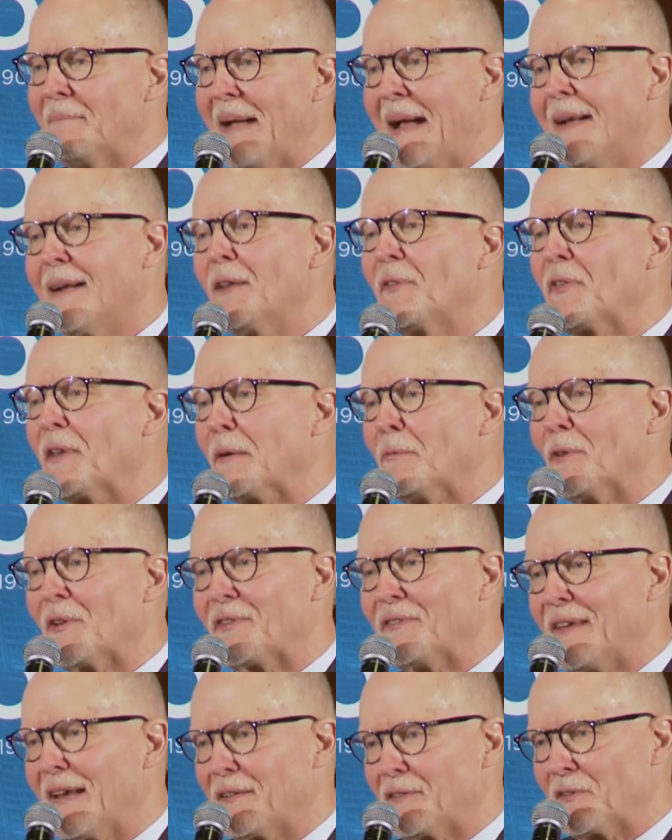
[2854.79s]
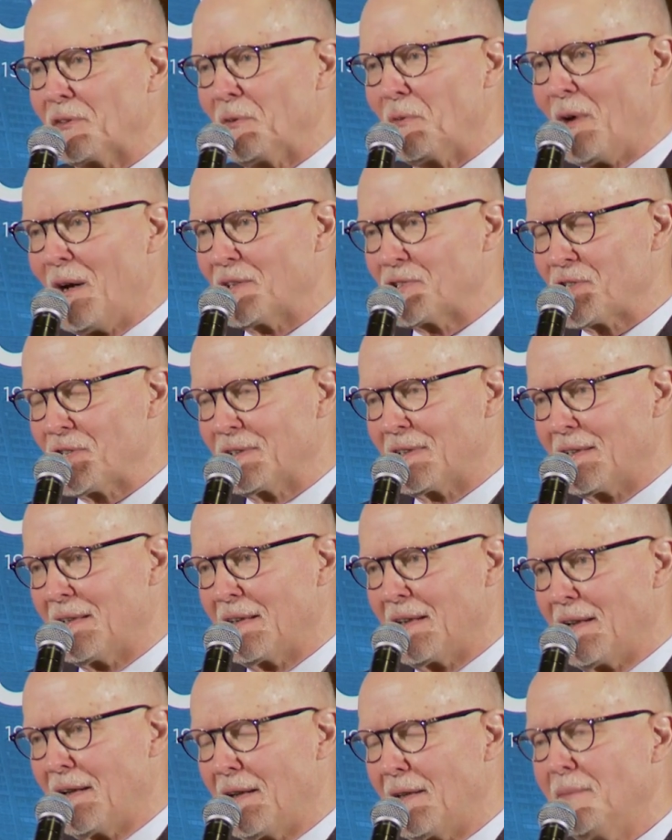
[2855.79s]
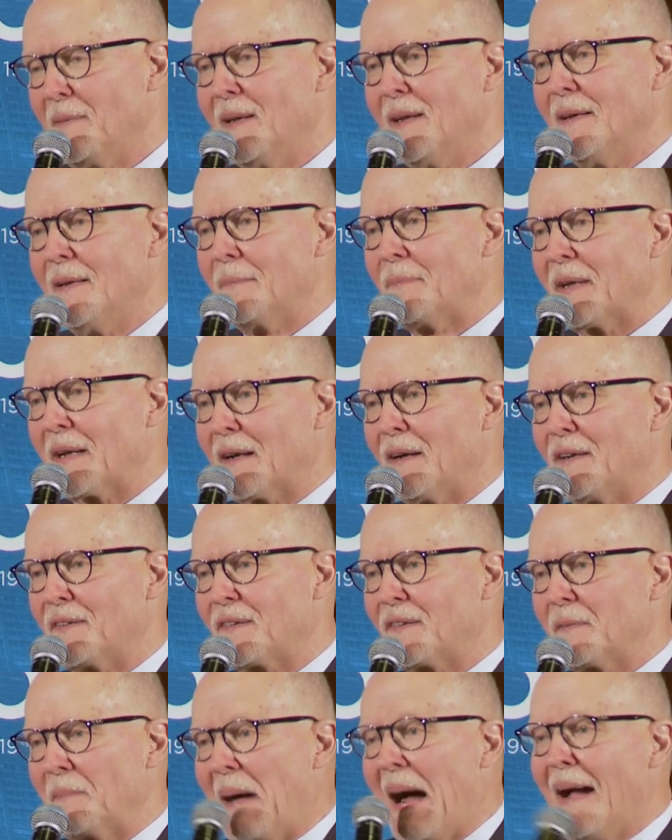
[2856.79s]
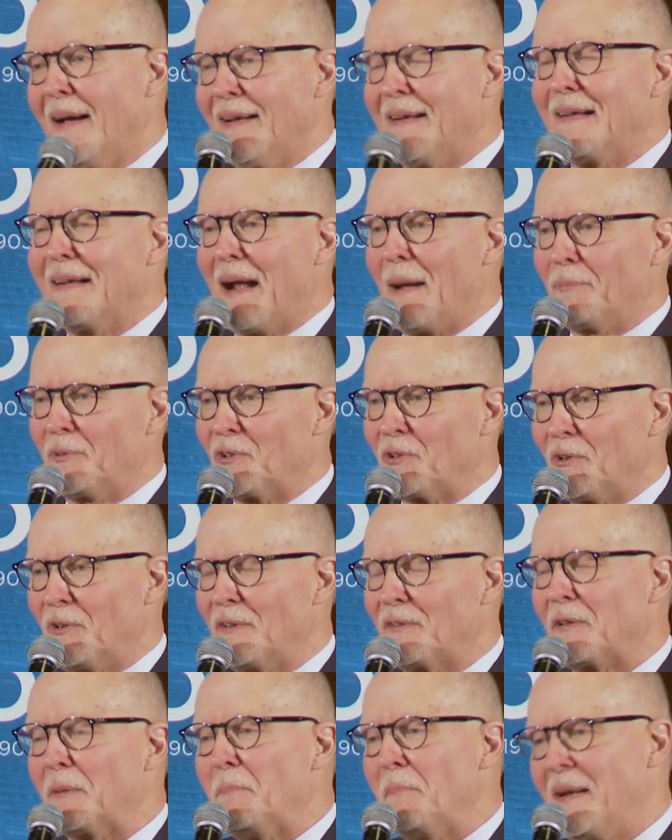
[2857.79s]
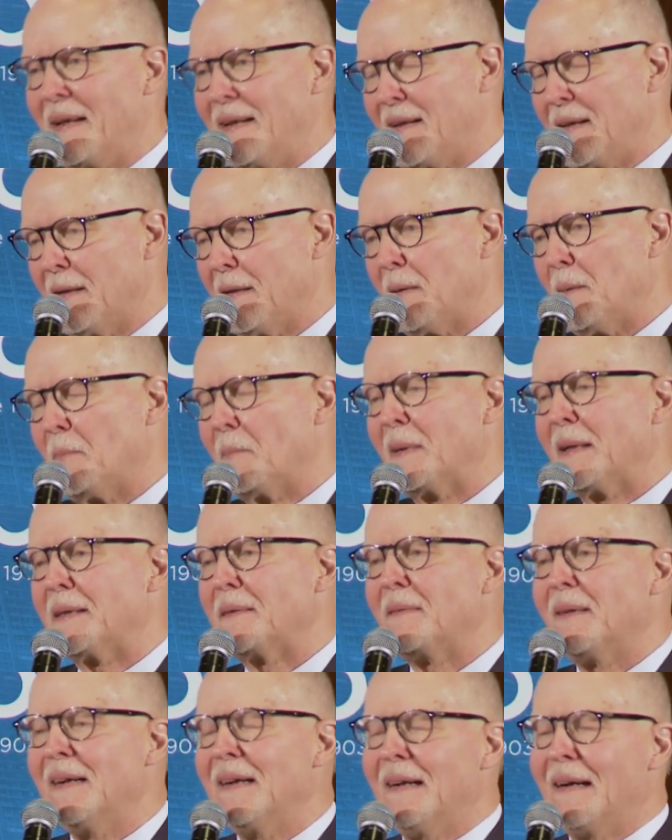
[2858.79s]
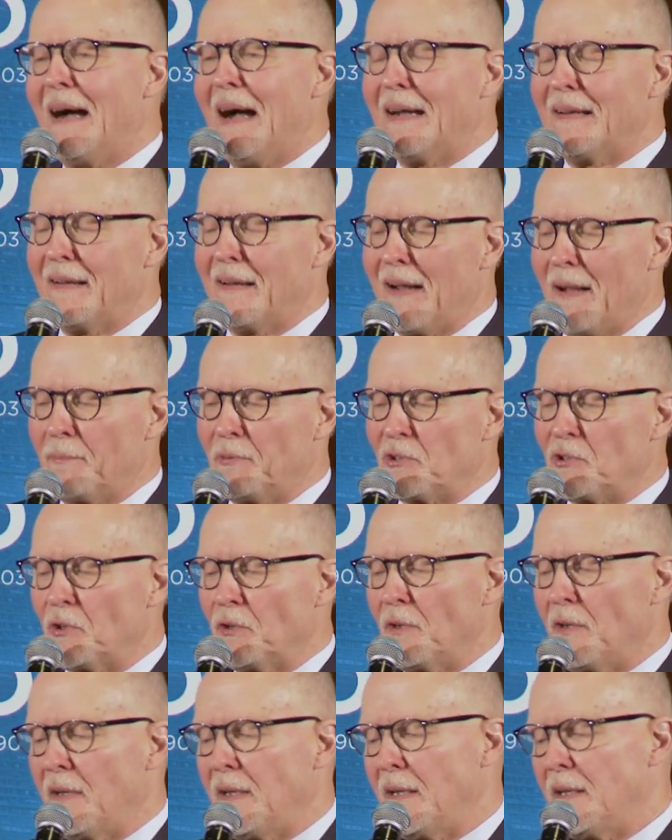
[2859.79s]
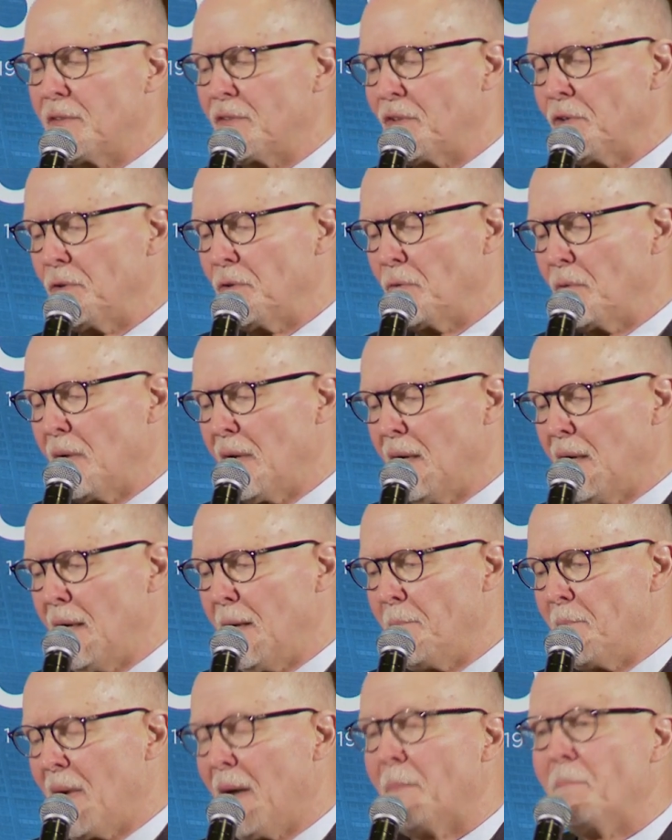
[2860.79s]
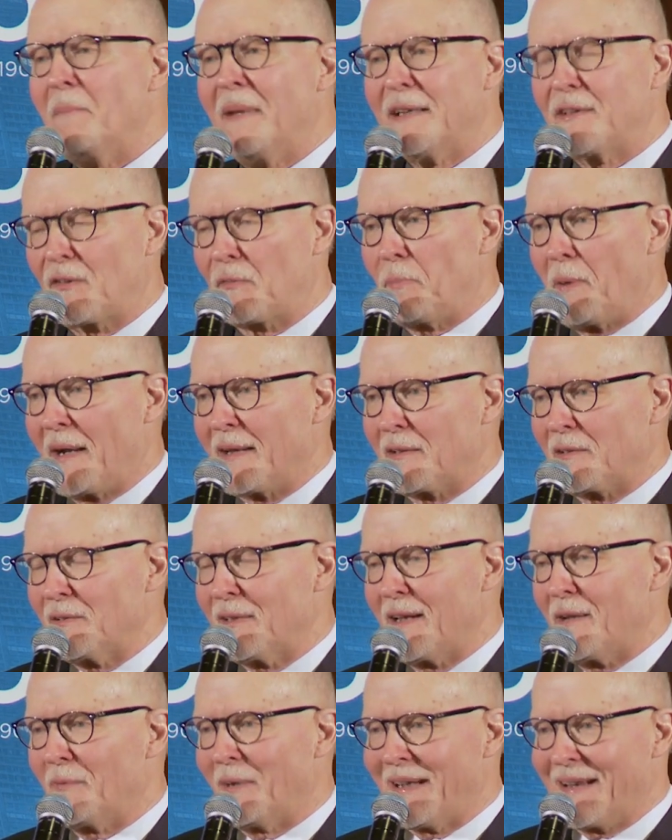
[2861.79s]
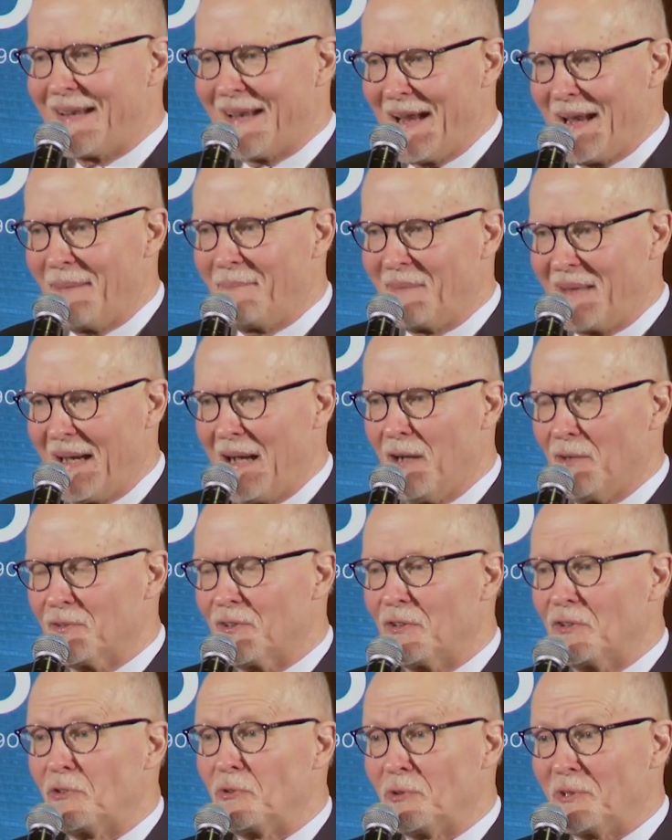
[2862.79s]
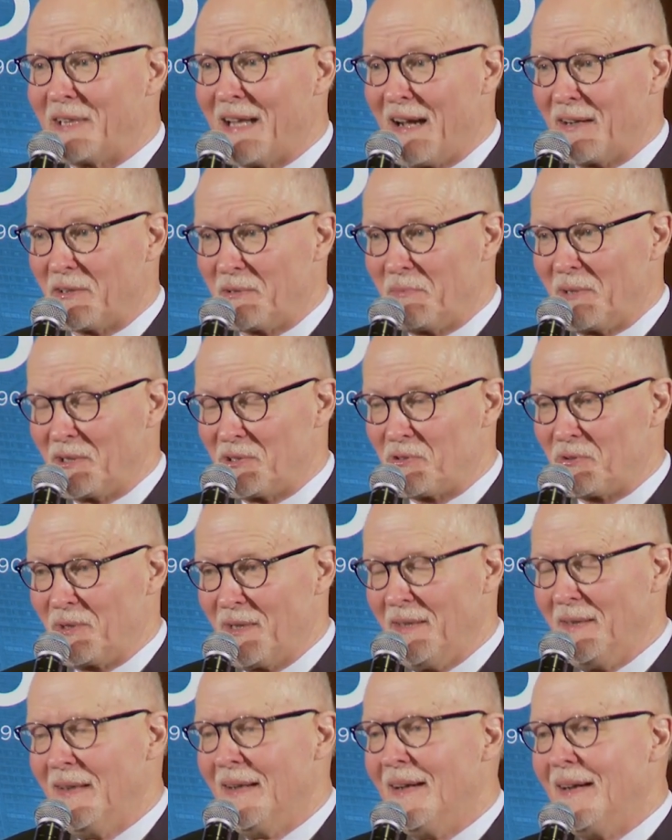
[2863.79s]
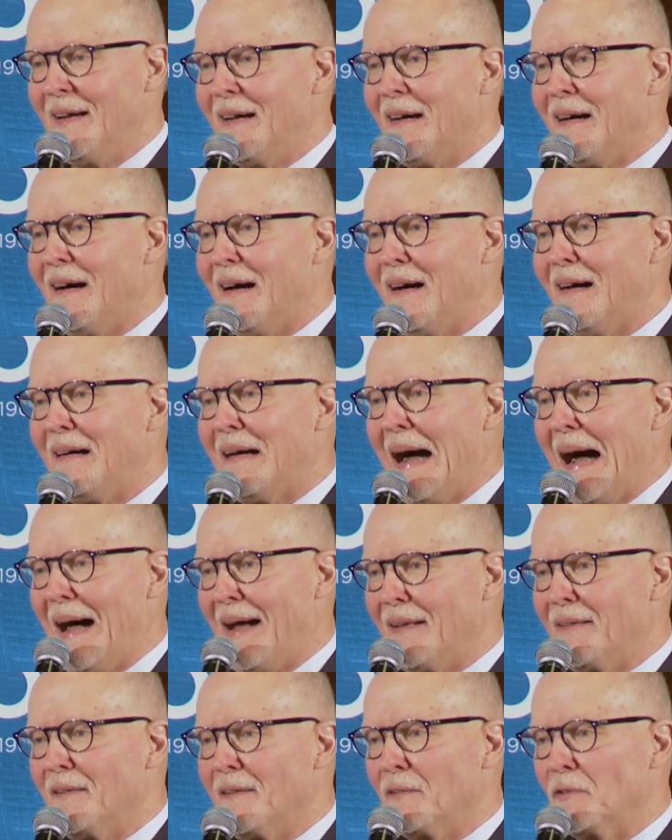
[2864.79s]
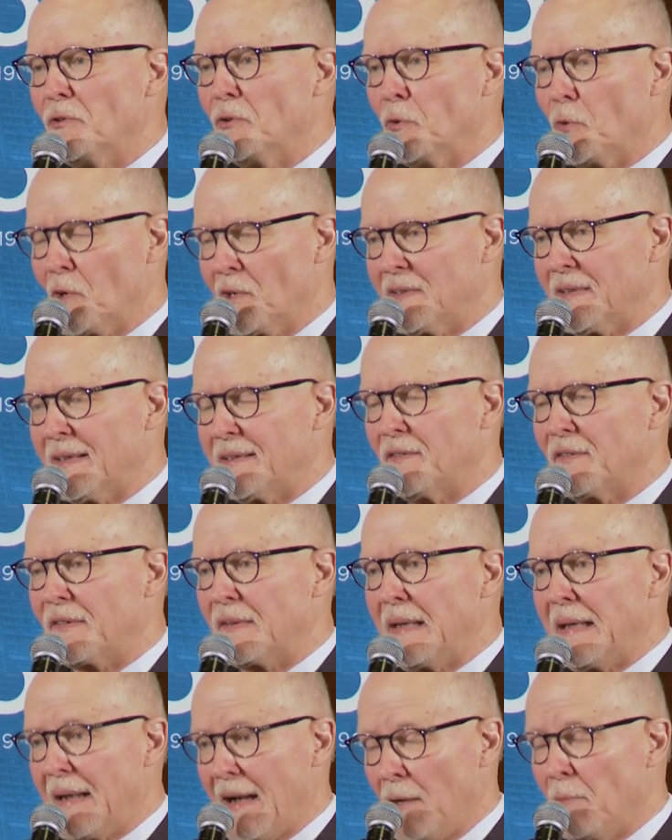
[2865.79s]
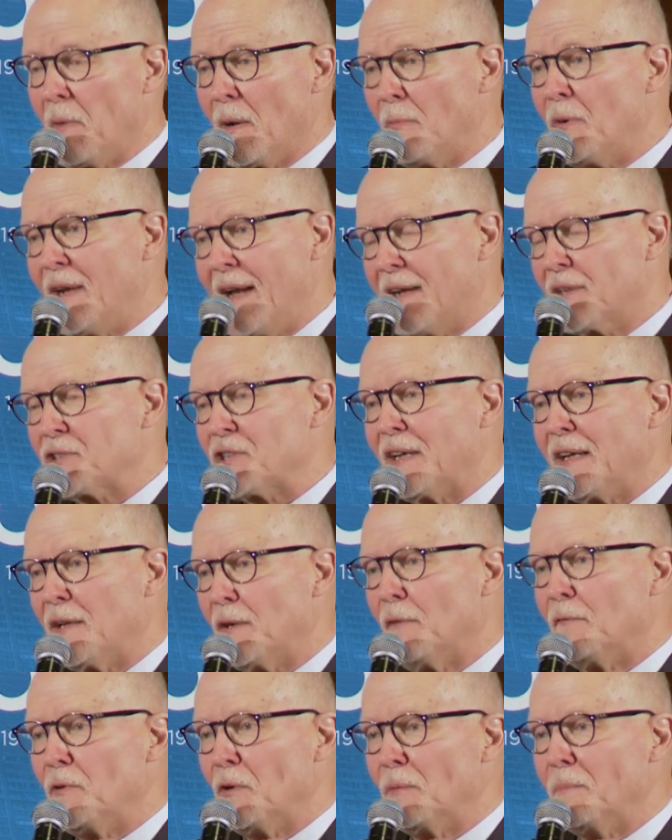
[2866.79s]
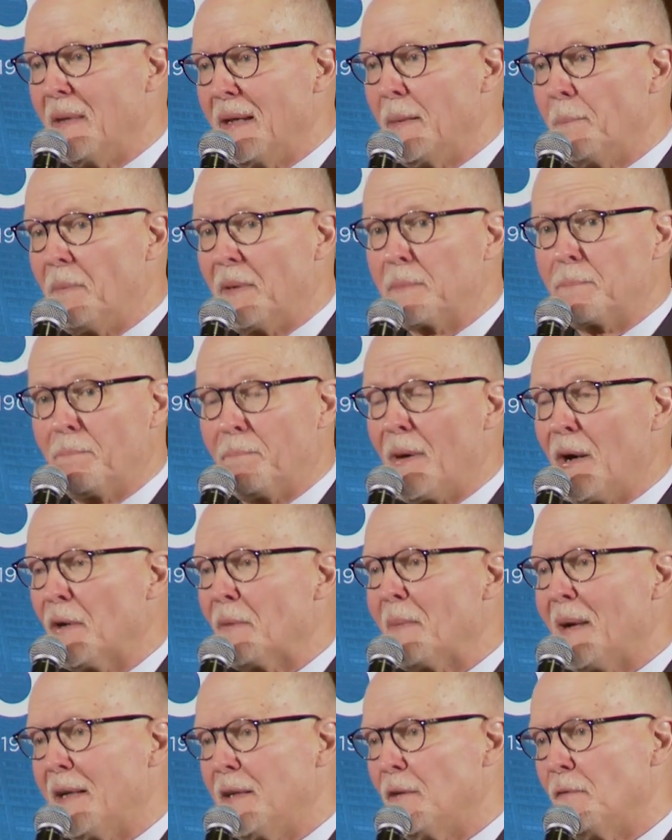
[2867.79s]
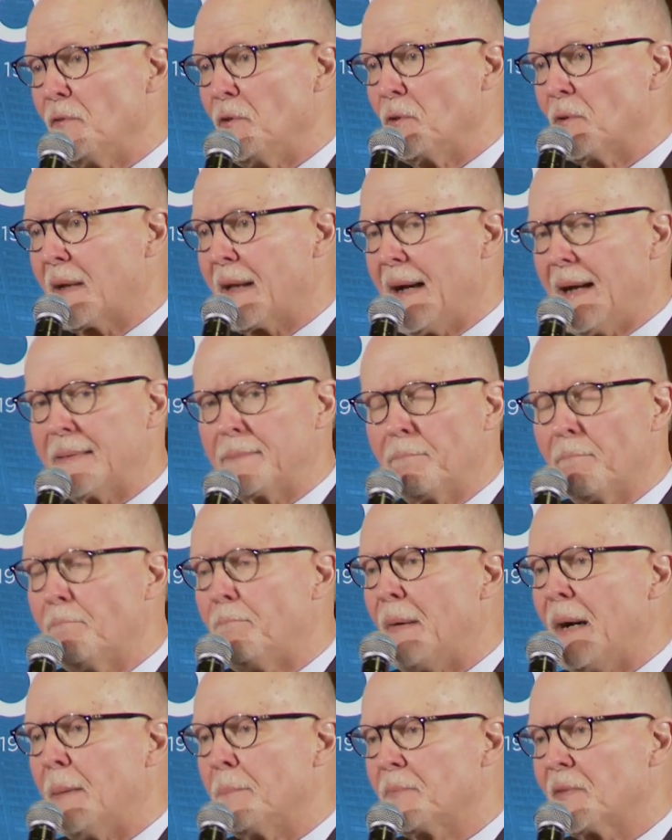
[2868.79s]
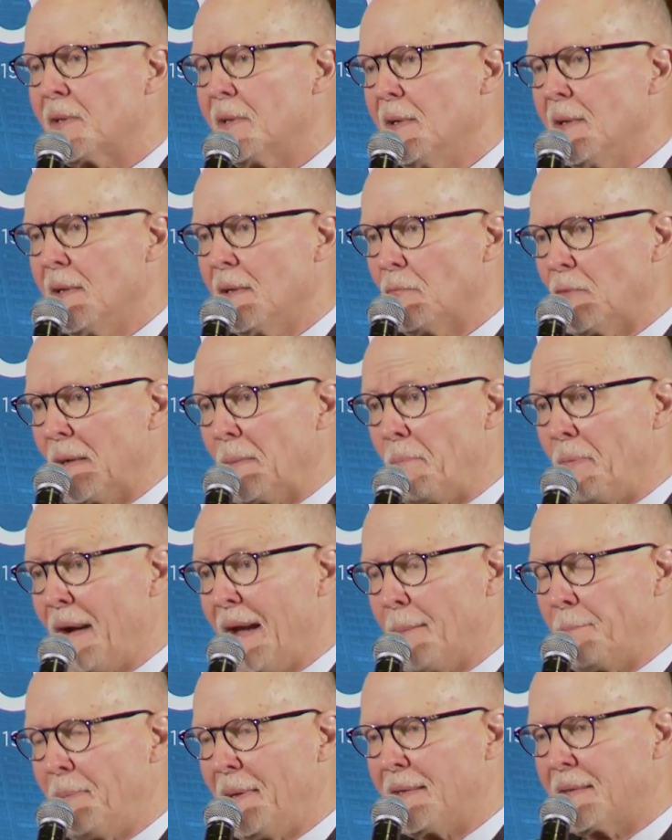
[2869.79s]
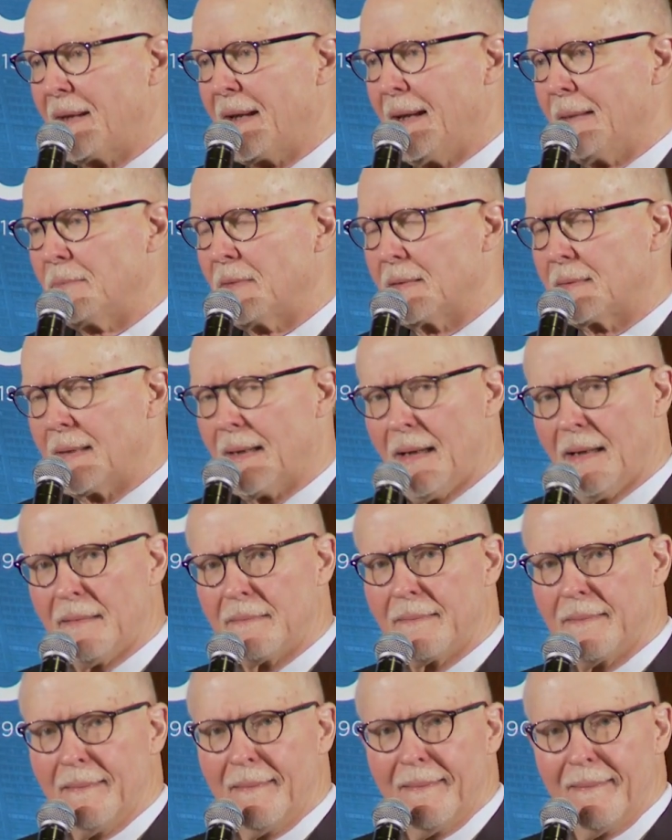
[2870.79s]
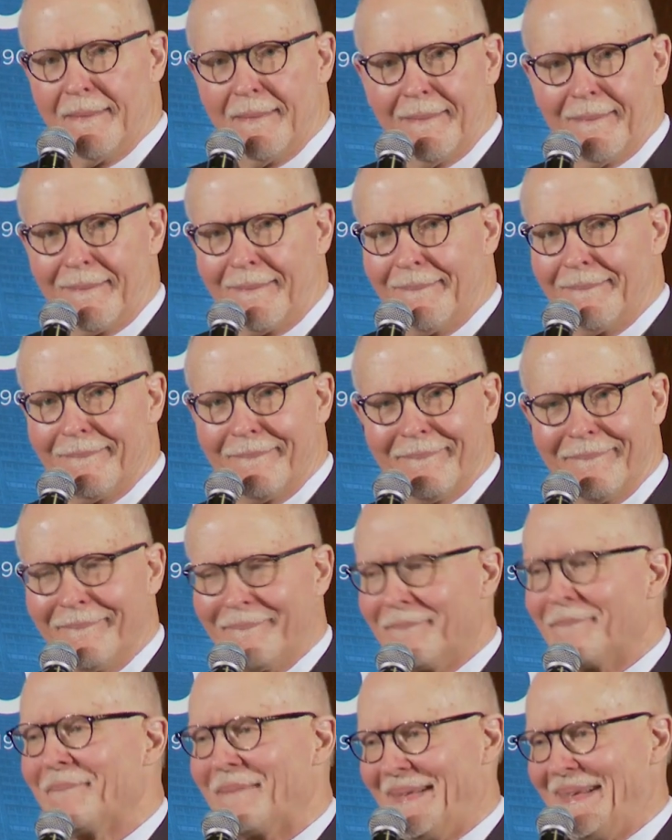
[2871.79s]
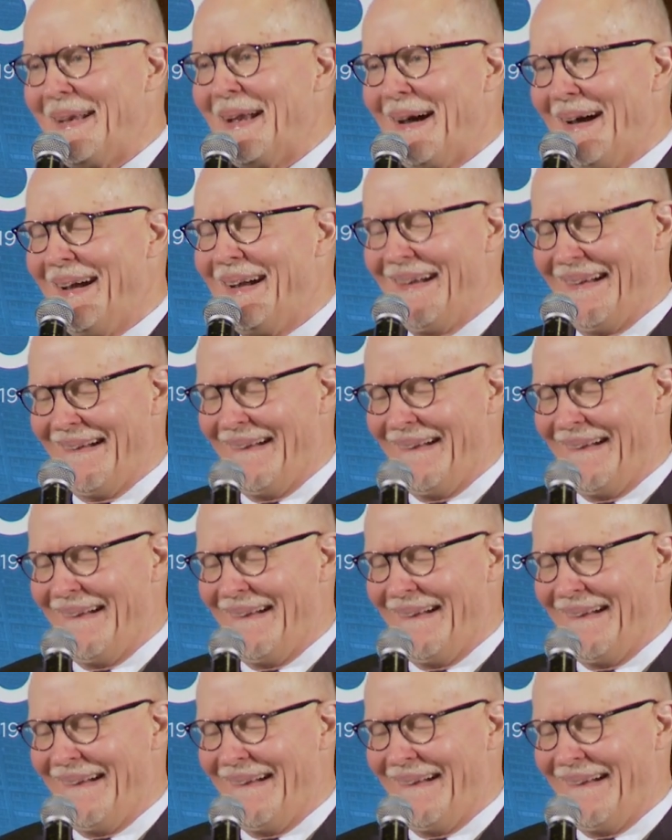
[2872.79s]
anything with Denzel Washington in it, because I had an opportunity to meet him, and I had an opportunity to meet Spike Lee when he came down to do a documentary on New Orleans. And I remember he actually interviewed me, but part of my interview got bumped when Brad Pitt came to town. Yeah.